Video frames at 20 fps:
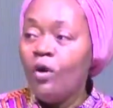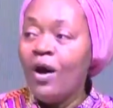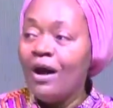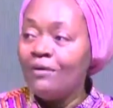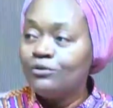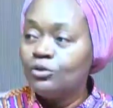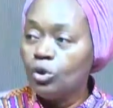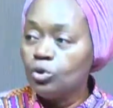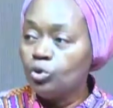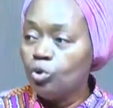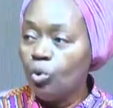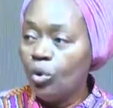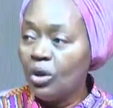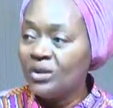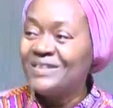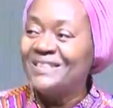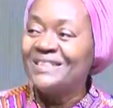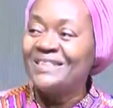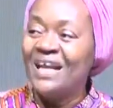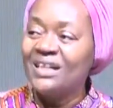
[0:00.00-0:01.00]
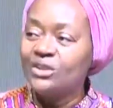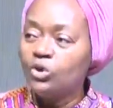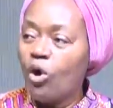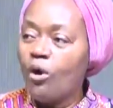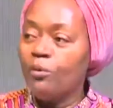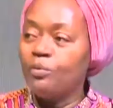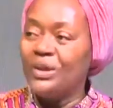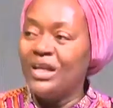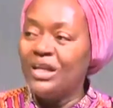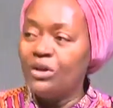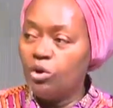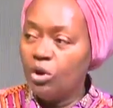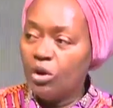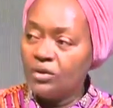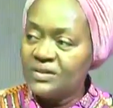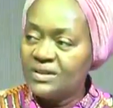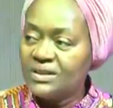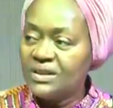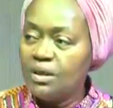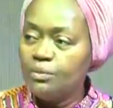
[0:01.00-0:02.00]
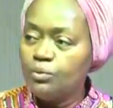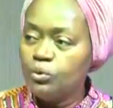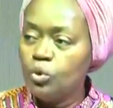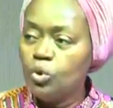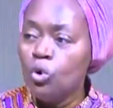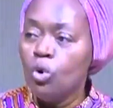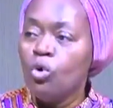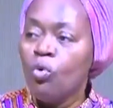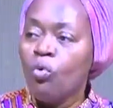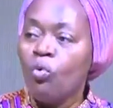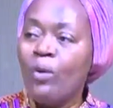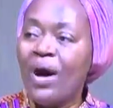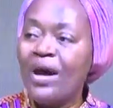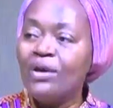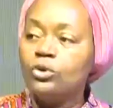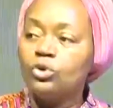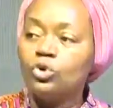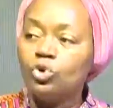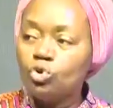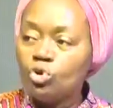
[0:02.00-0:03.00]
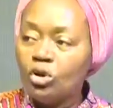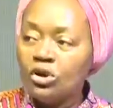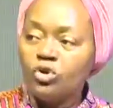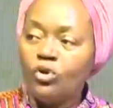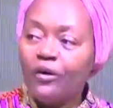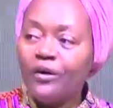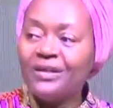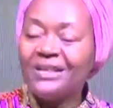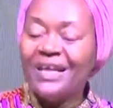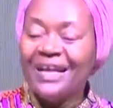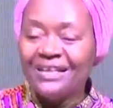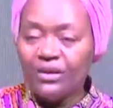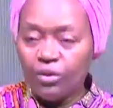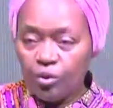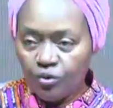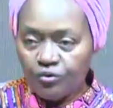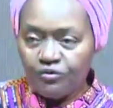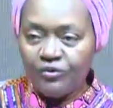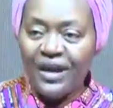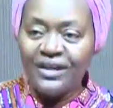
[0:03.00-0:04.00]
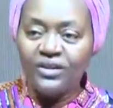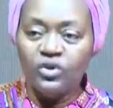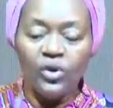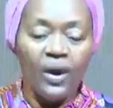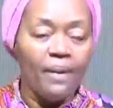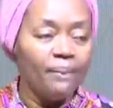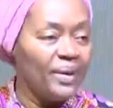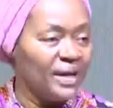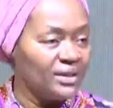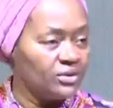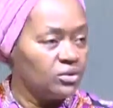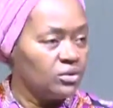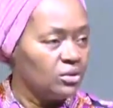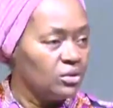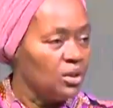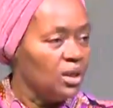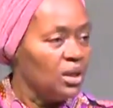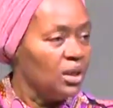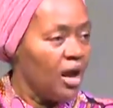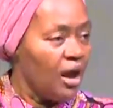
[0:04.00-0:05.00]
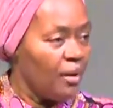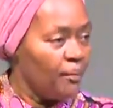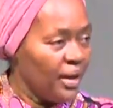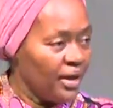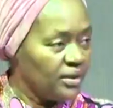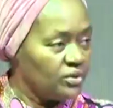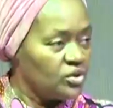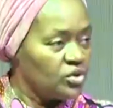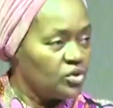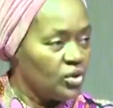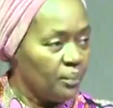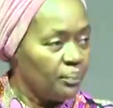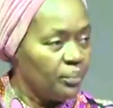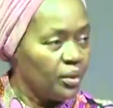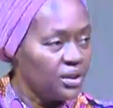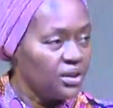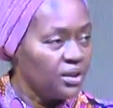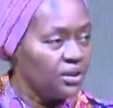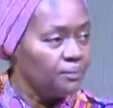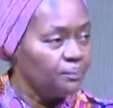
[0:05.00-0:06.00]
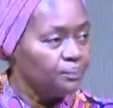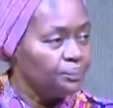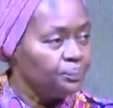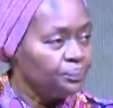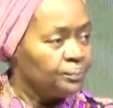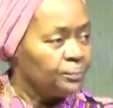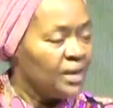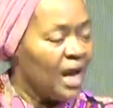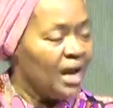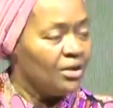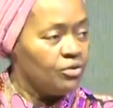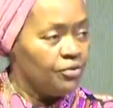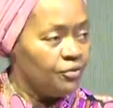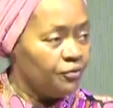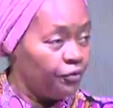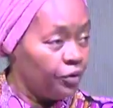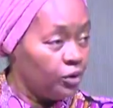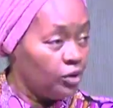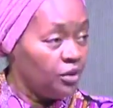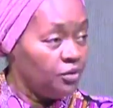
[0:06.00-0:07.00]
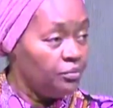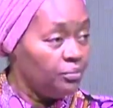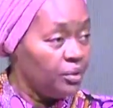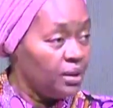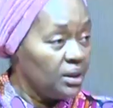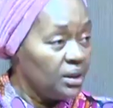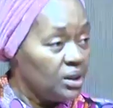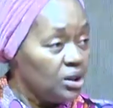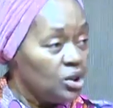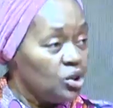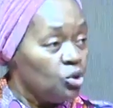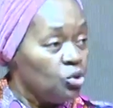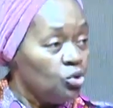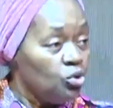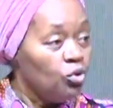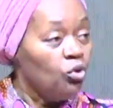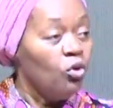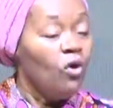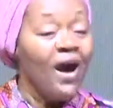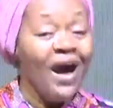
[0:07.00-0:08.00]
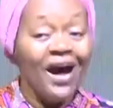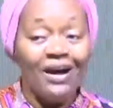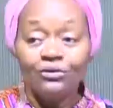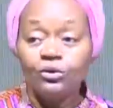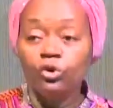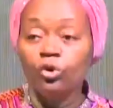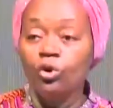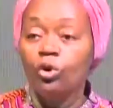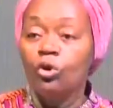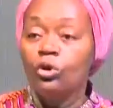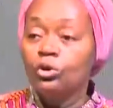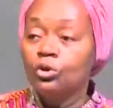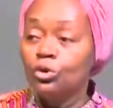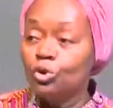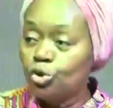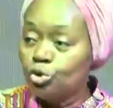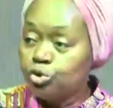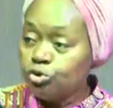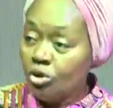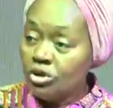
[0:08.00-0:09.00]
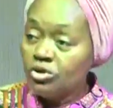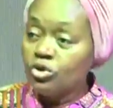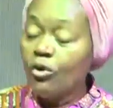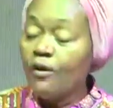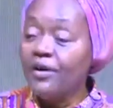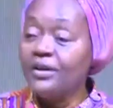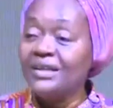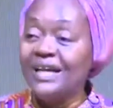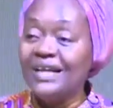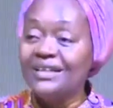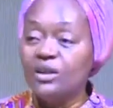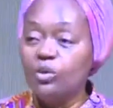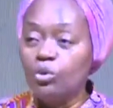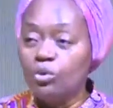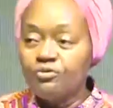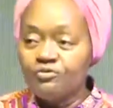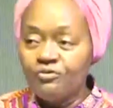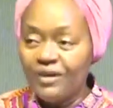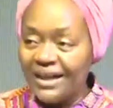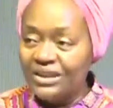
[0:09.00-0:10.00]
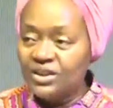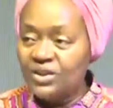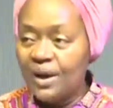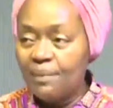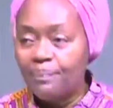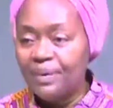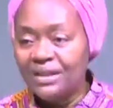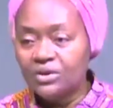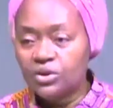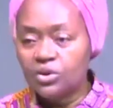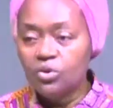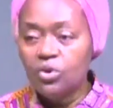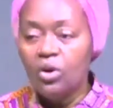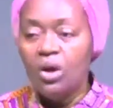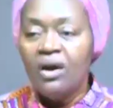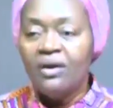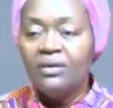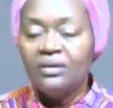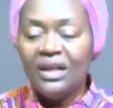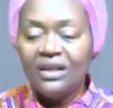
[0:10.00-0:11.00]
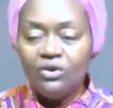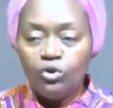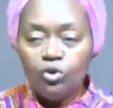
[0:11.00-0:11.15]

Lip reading: You have to do what? Set up the Lord's table while you trust God that he will fight your battle. Amen, somebody. Are you following me? You have to trust God that he will fight your battle.